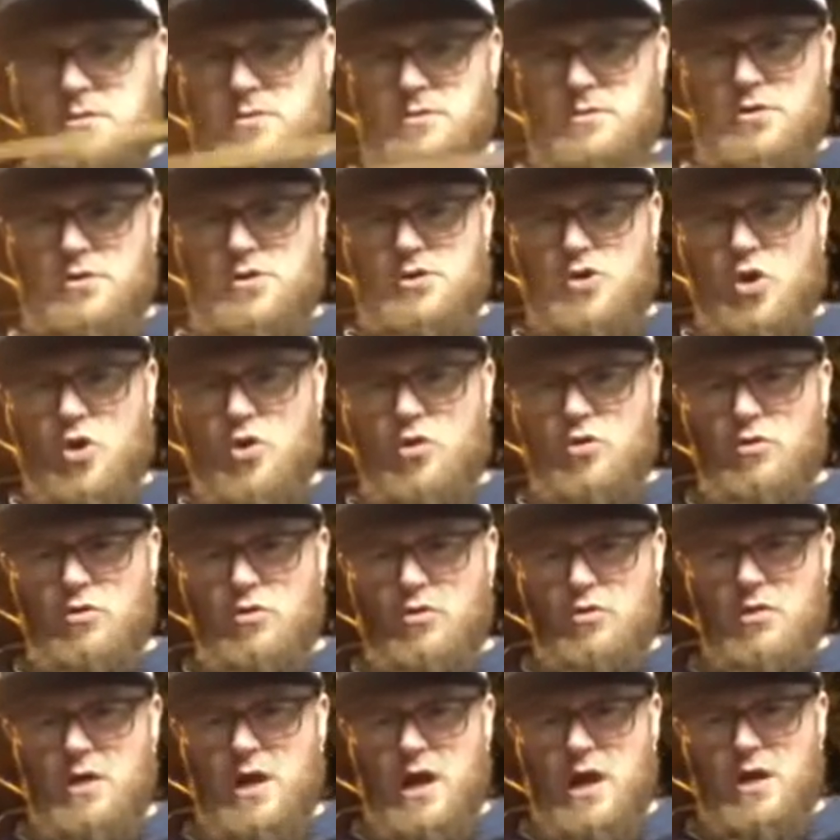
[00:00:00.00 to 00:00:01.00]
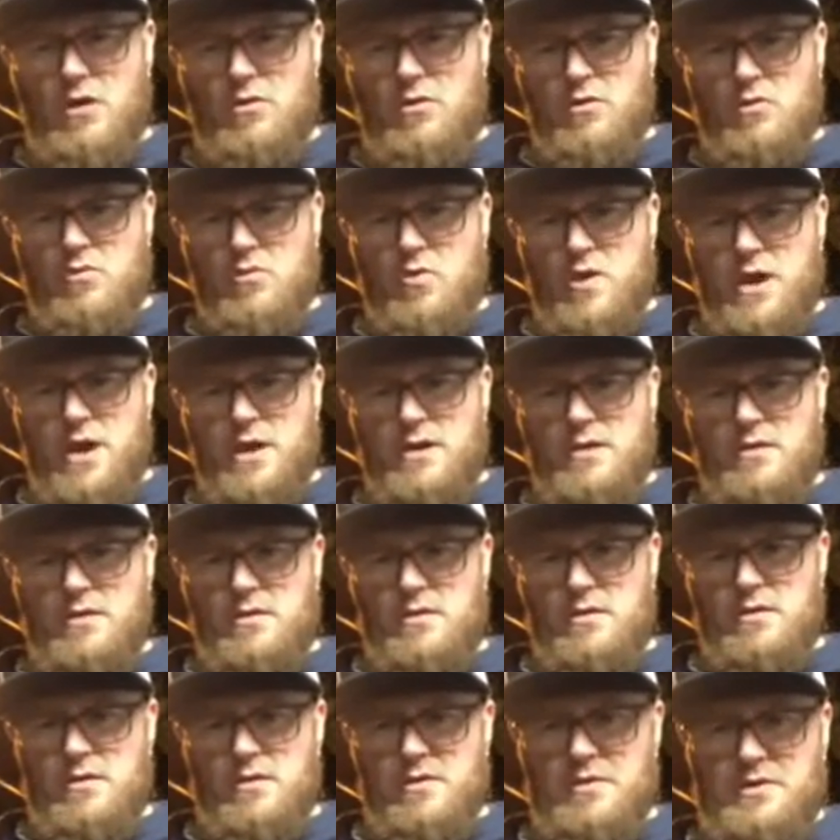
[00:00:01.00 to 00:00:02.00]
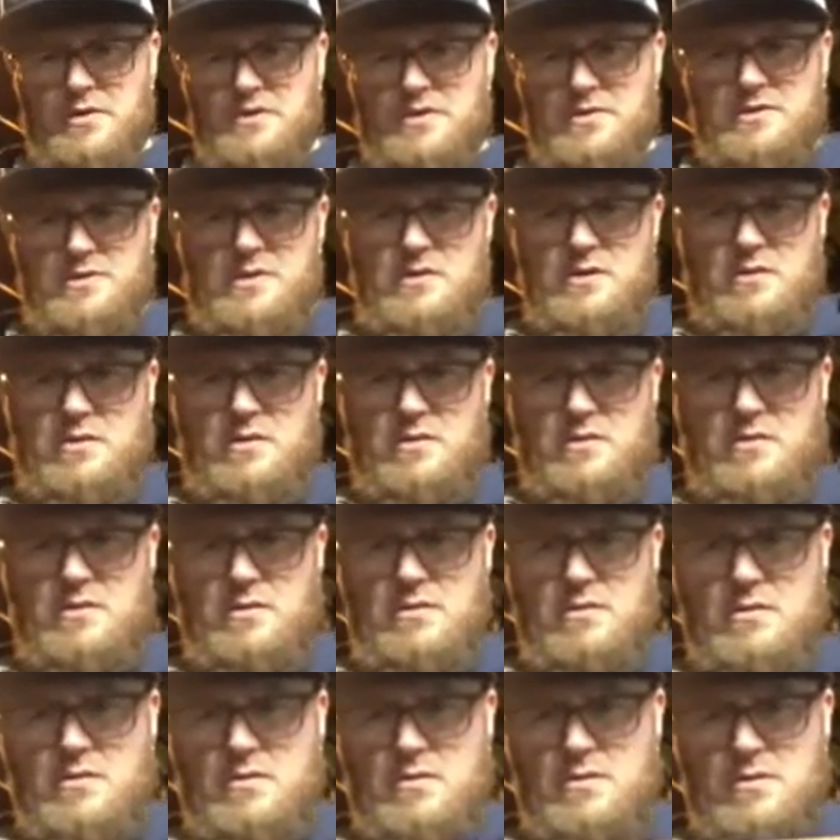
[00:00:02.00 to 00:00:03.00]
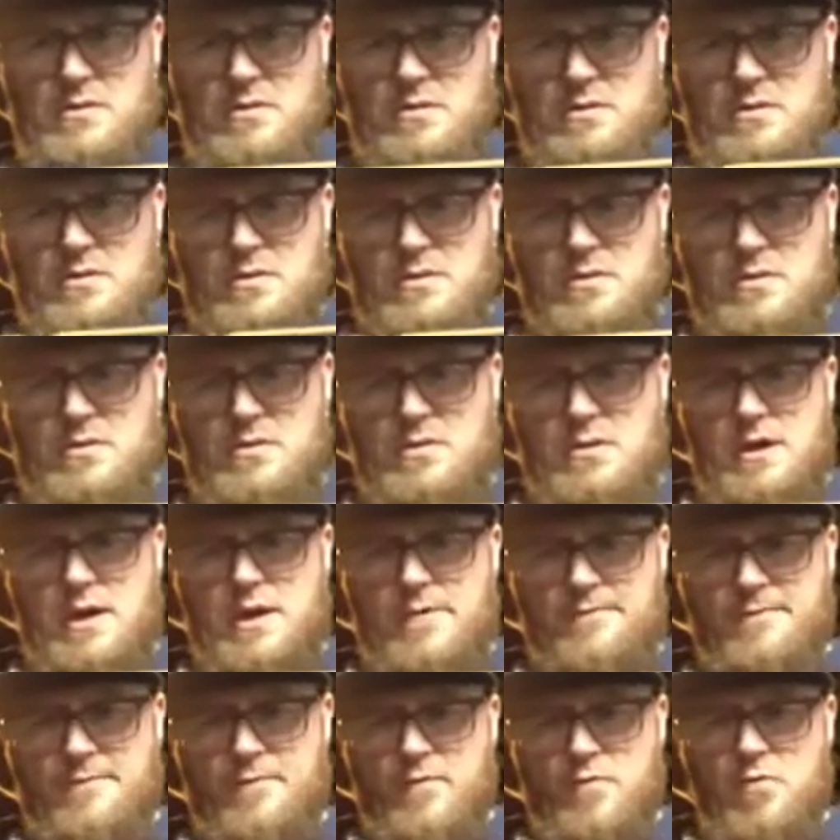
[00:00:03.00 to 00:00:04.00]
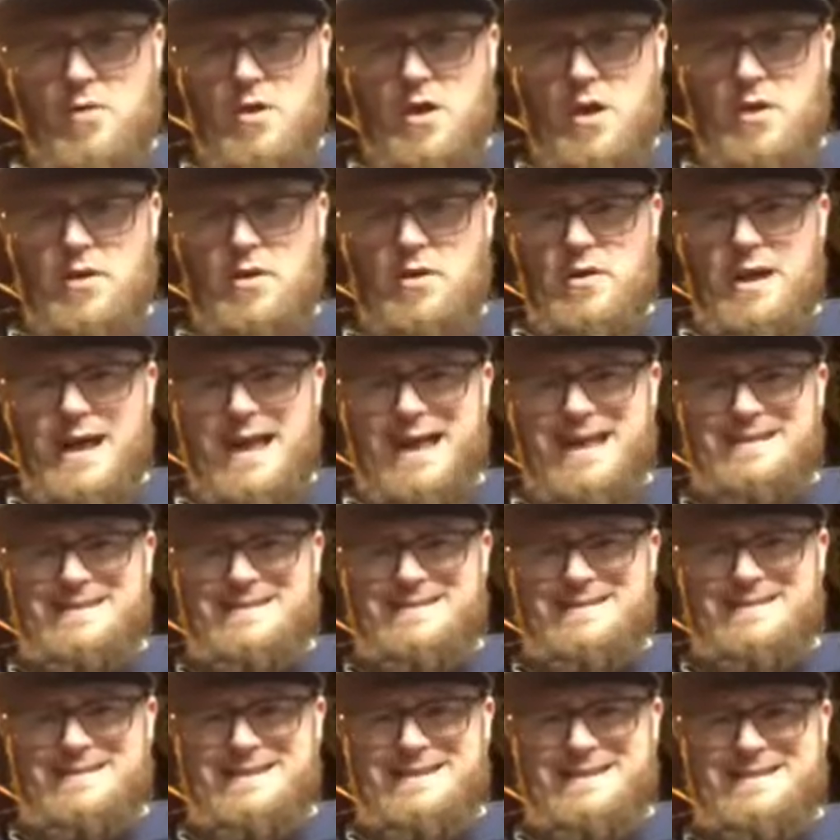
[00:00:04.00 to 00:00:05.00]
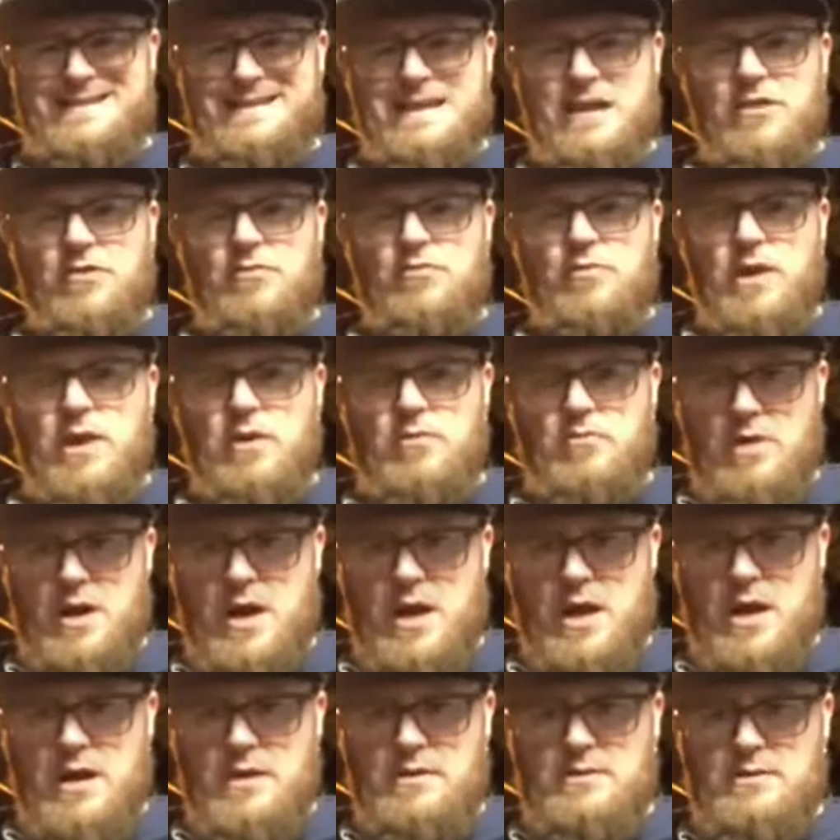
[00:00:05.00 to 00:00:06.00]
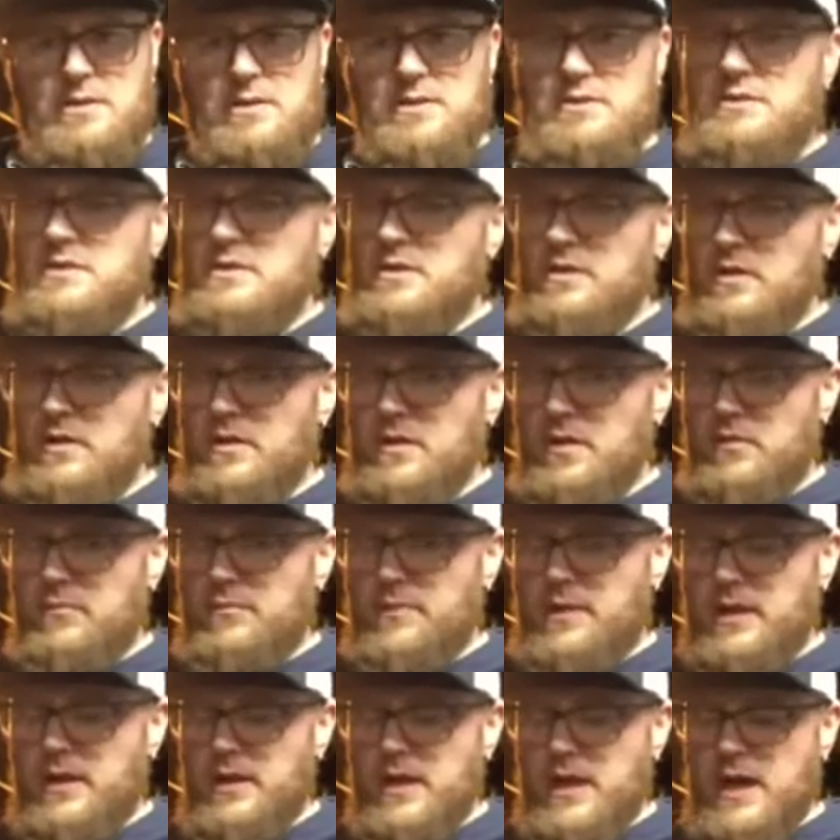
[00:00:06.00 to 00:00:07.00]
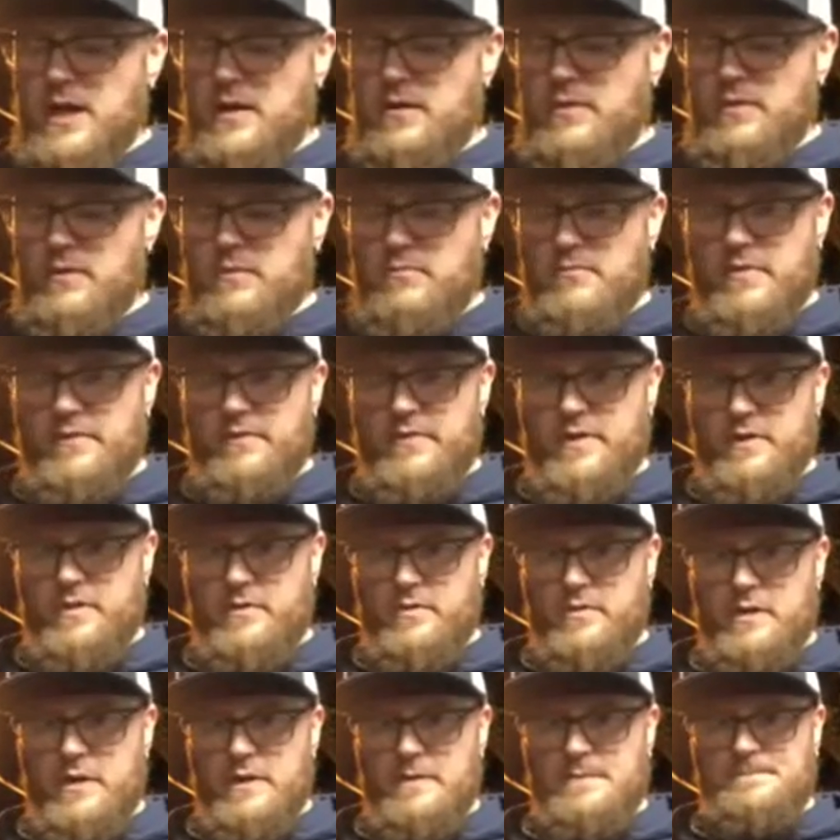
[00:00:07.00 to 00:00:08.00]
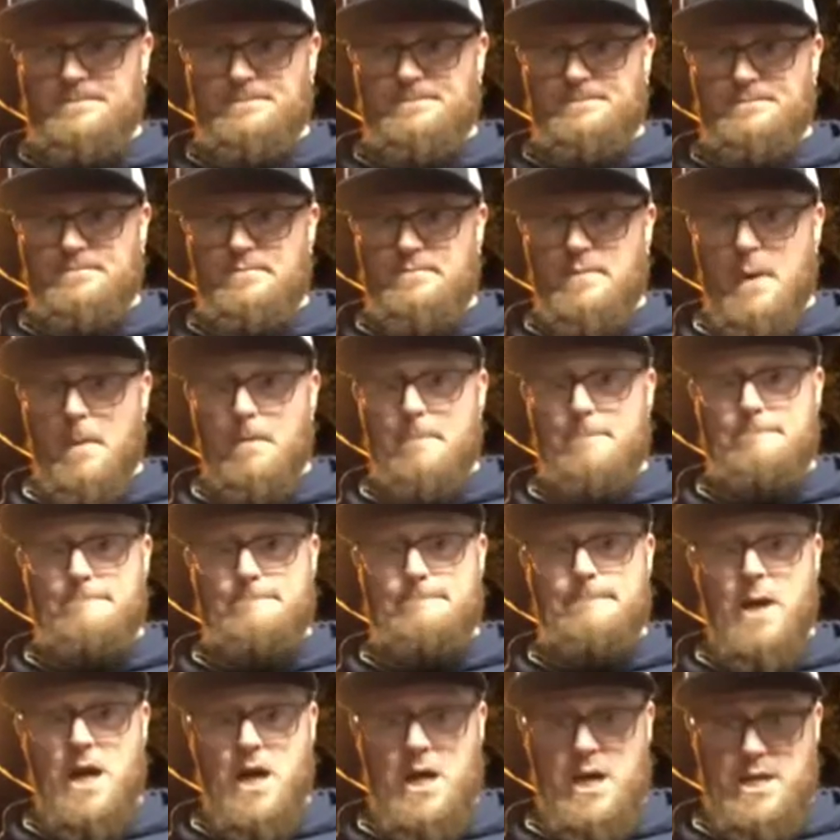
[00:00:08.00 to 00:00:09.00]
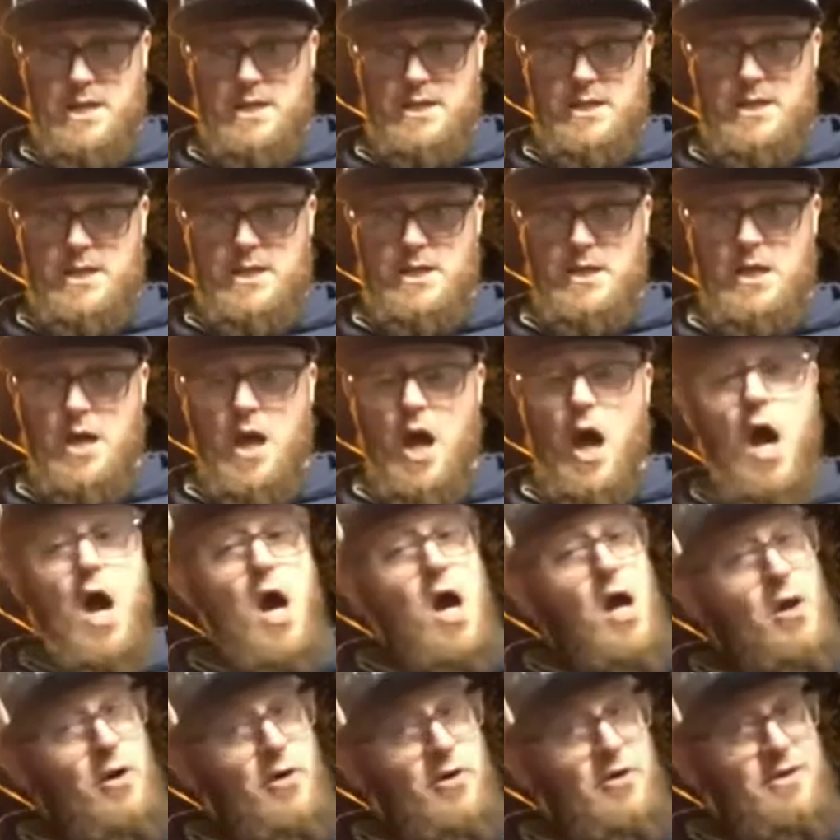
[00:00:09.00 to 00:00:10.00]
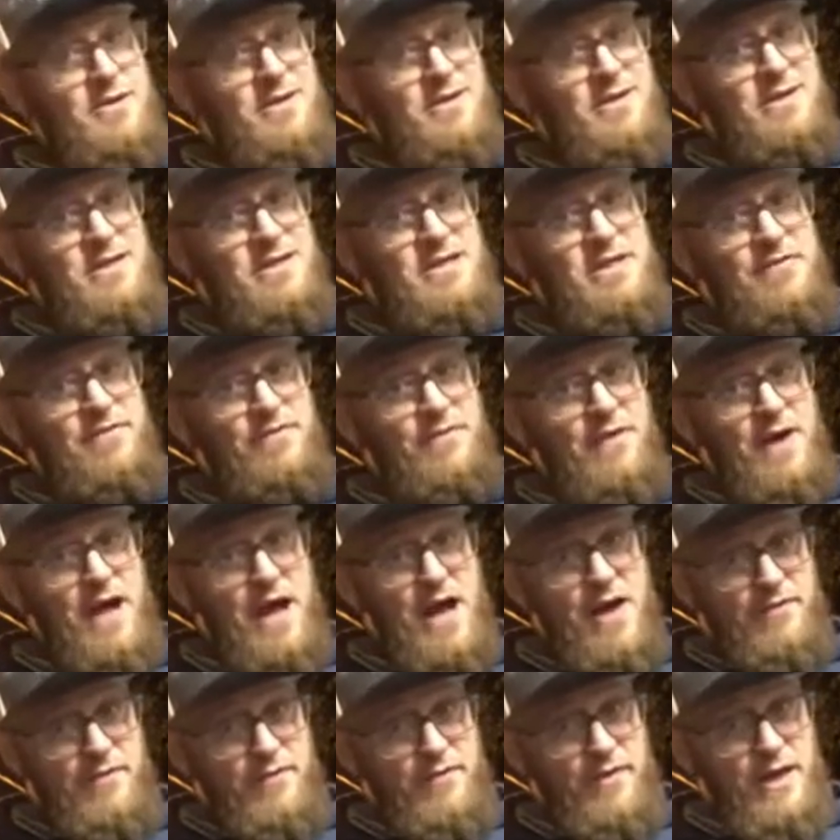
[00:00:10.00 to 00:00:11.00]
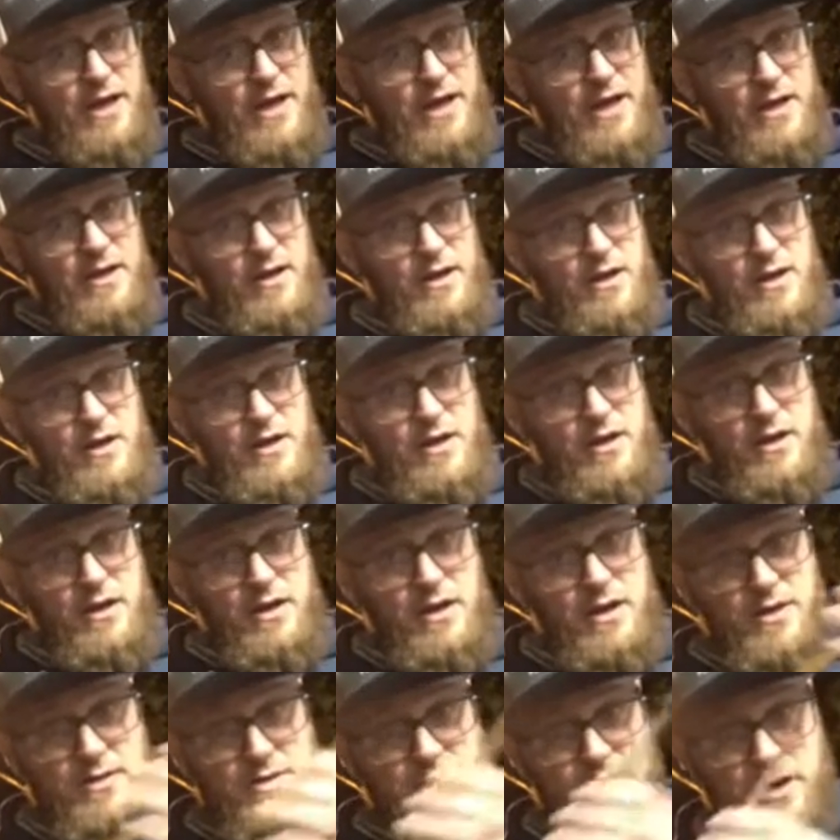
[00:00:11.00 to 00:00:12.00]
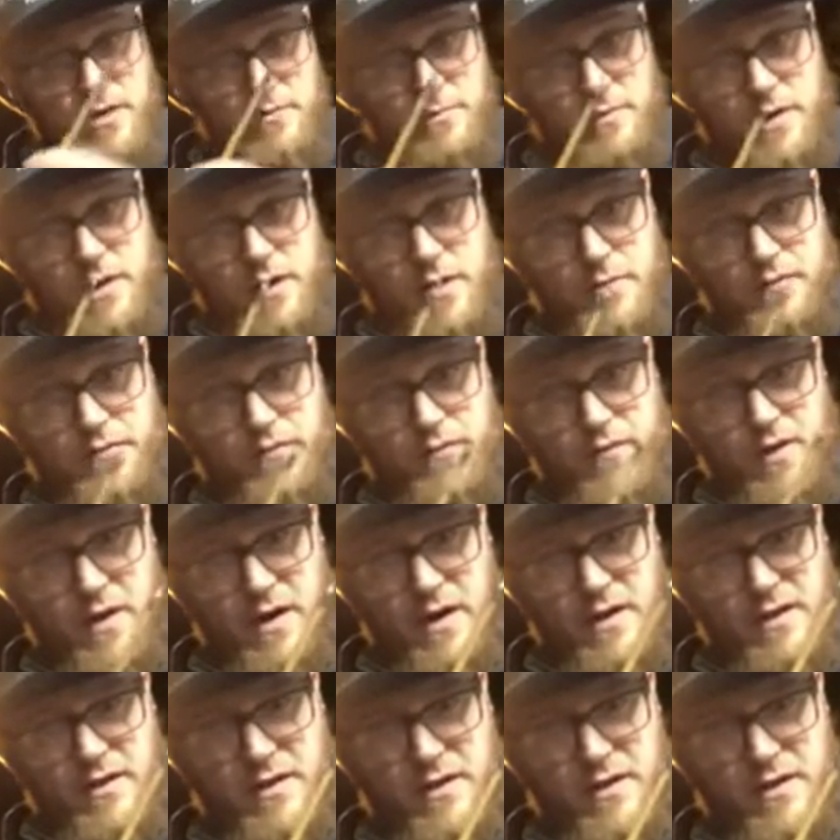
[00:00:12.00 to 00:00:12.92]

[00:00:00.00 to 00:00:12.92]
the total arrow weight on this sucker at 463 grains. It's still a little bit lighter than my Victory, but 165 of that is going to be up front.